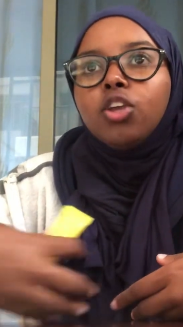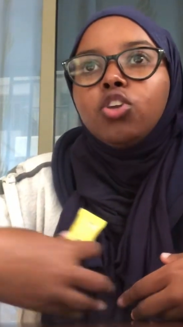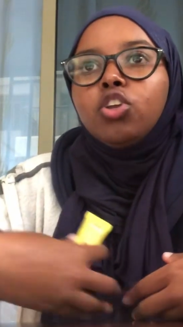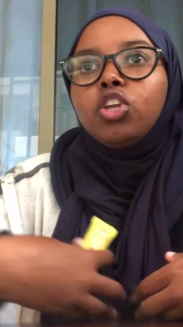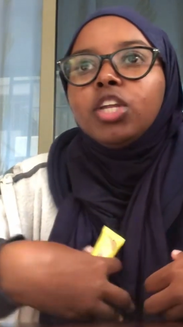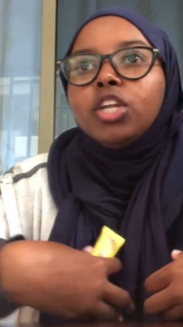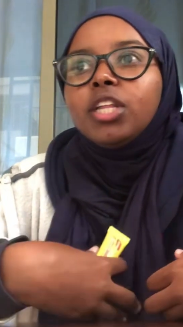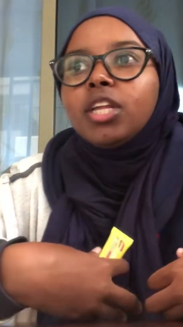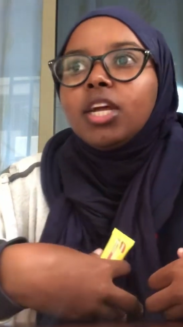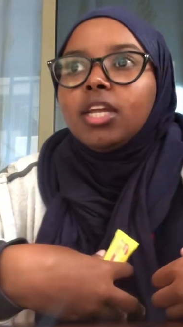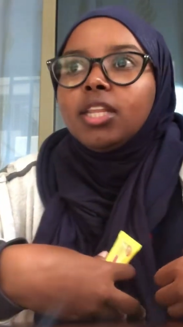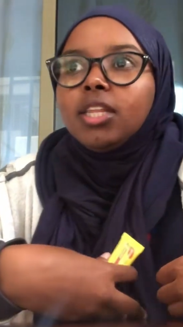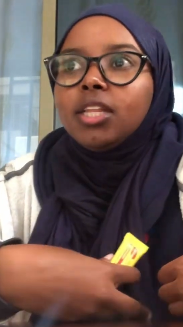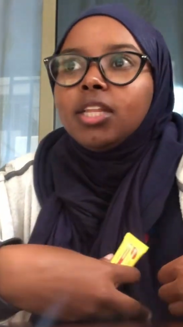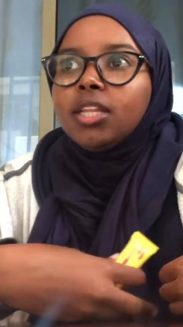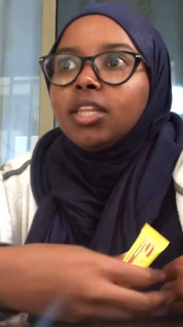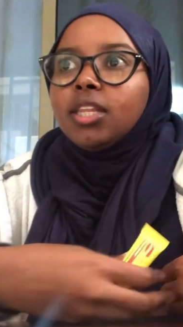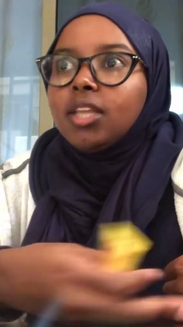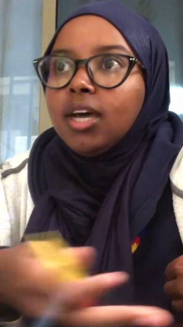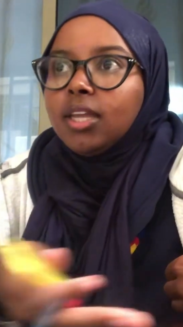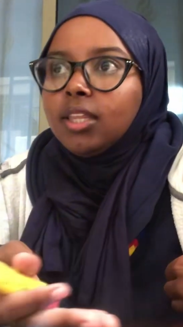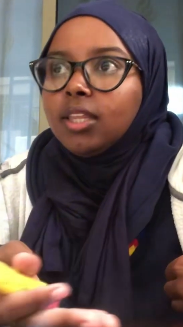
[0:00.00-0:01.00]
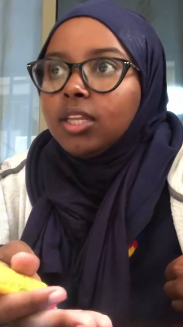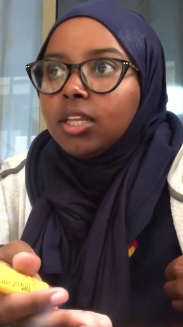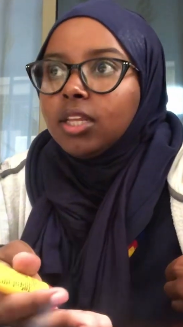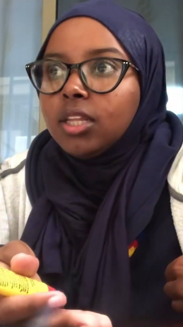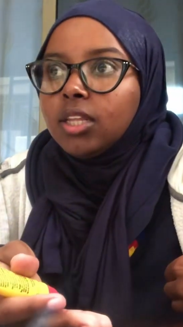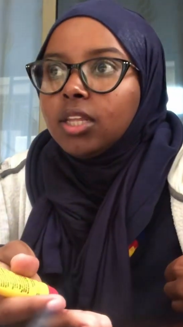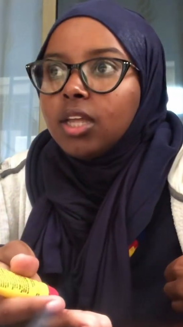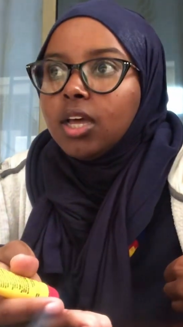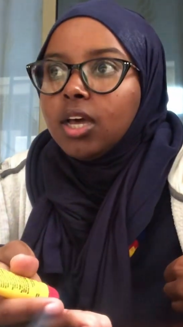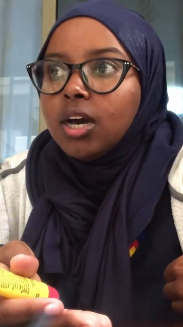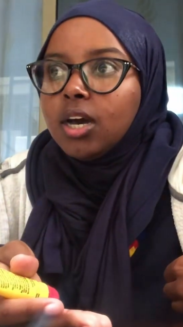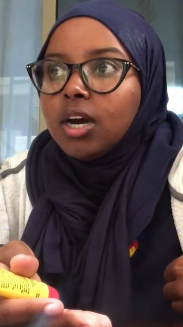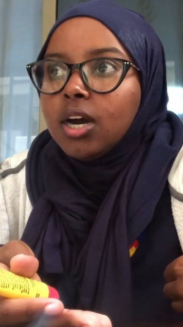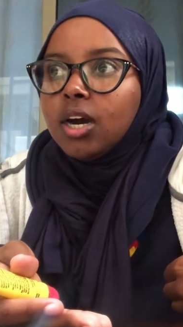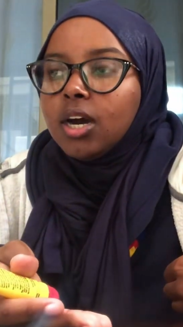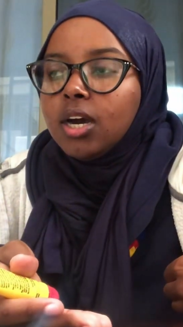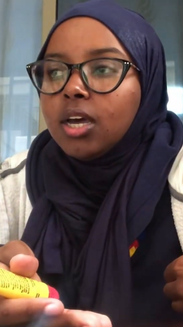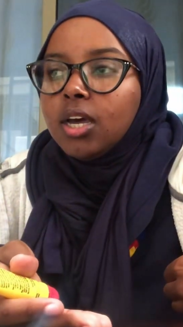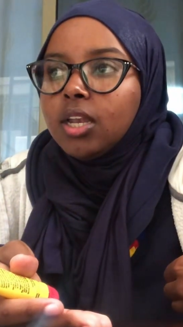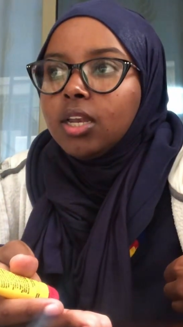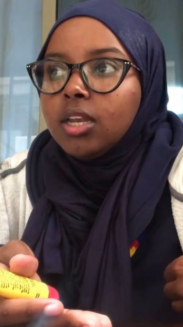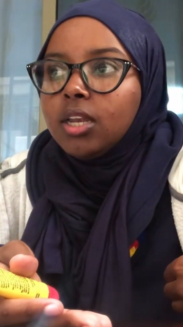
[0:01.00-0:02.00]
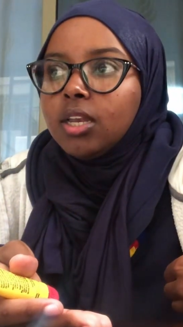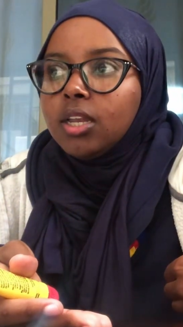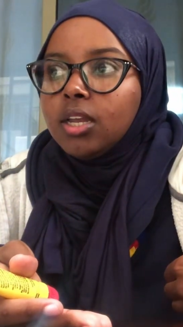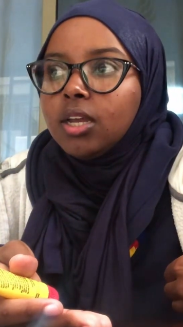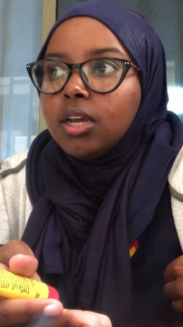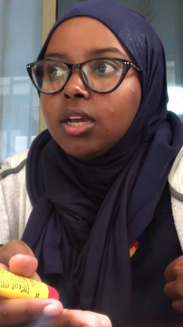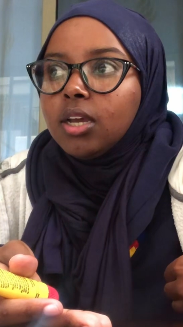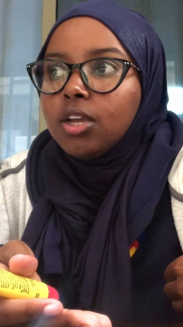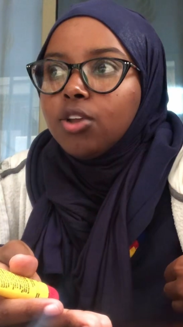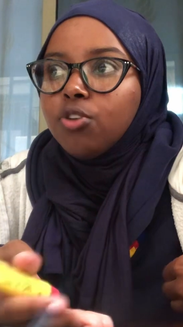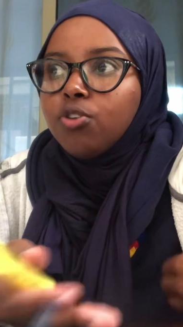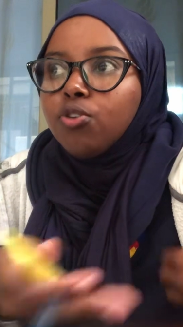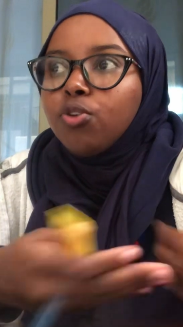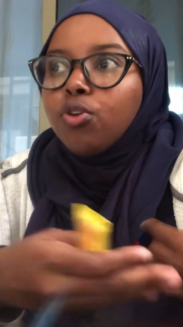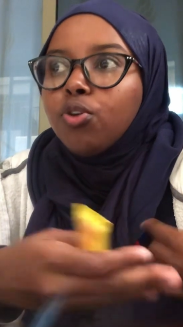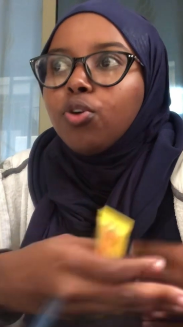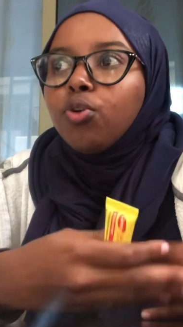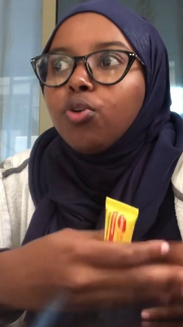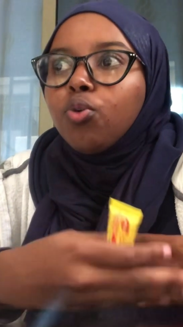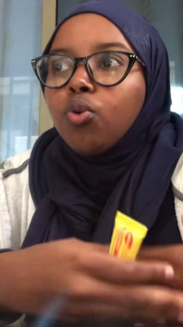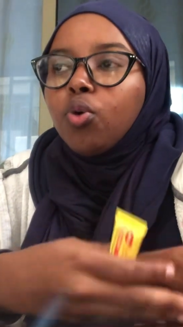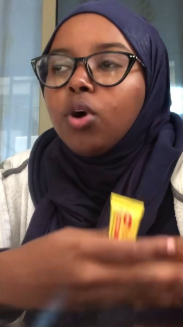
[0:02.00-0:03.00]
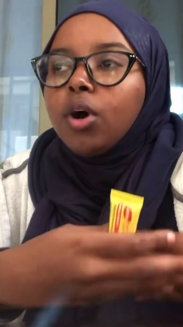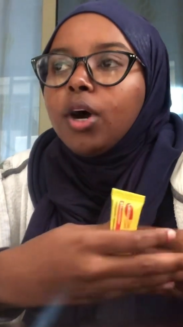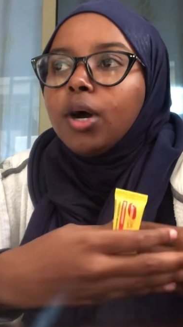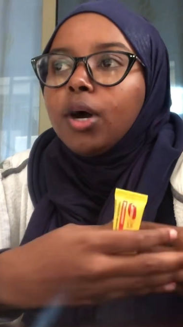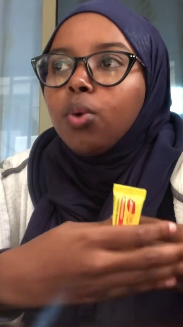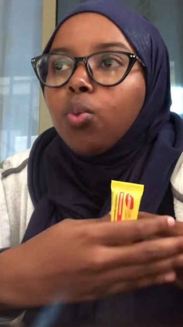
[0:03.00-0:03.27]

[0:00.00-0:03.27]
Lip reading: You just can't start it and you don't know